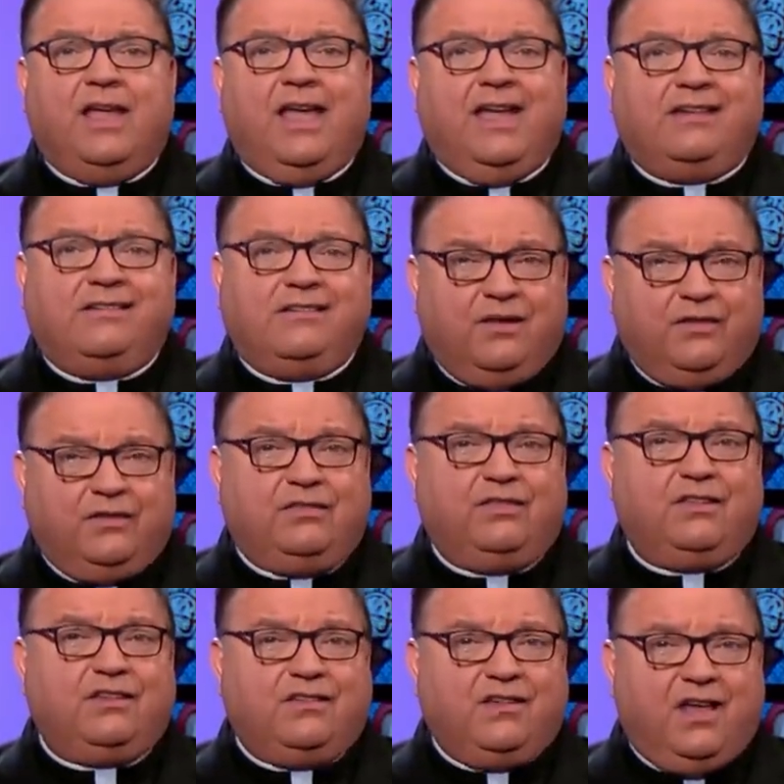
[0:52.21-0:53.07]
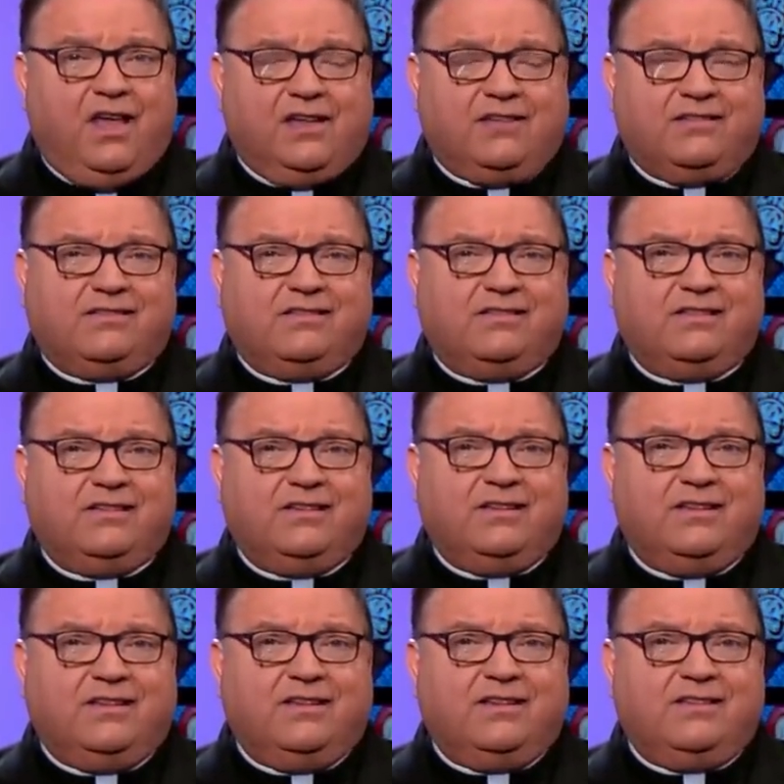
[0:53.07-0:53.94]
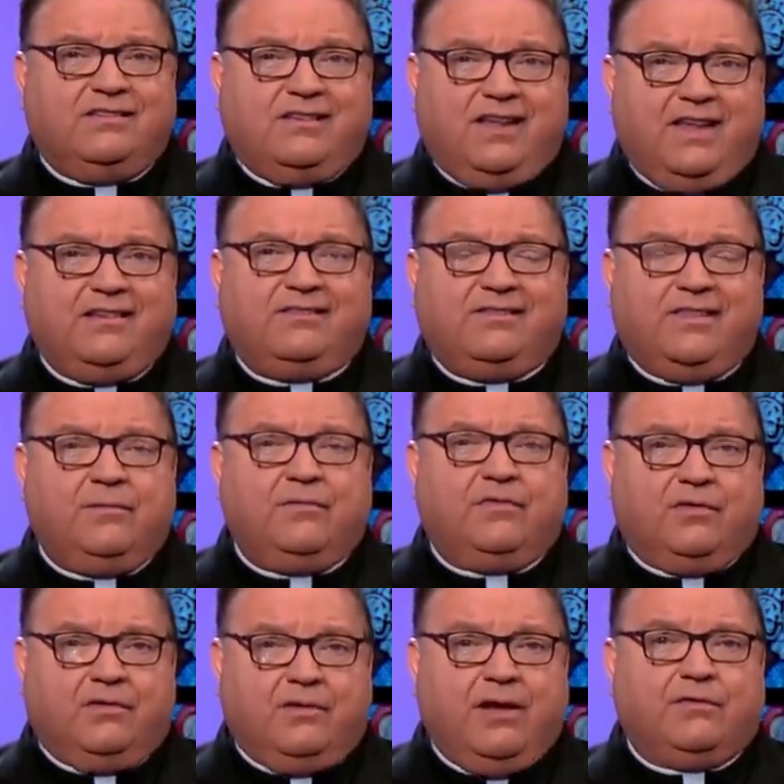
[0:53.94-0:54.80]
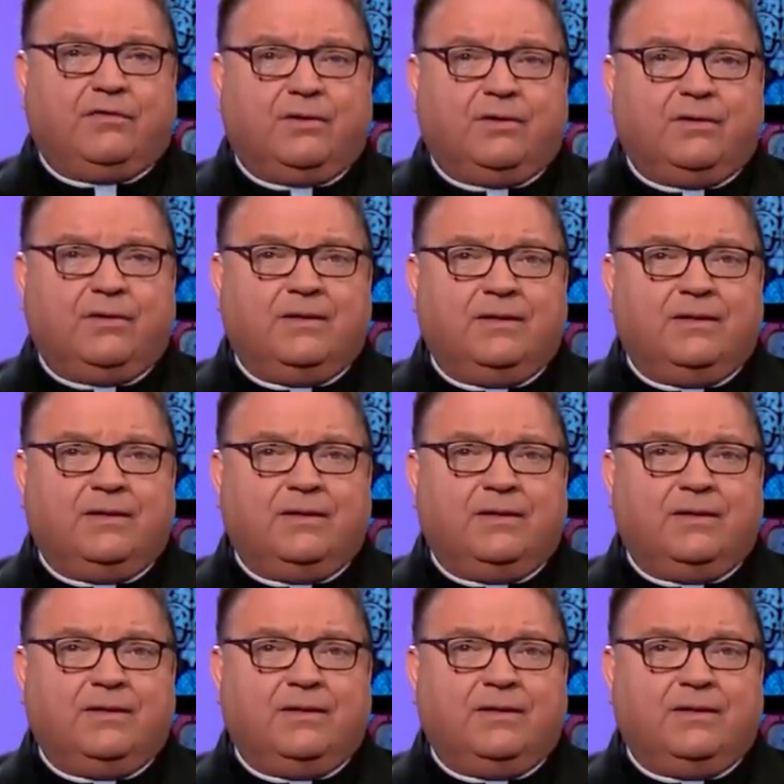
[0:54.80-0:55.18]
and just the touch changed them forever.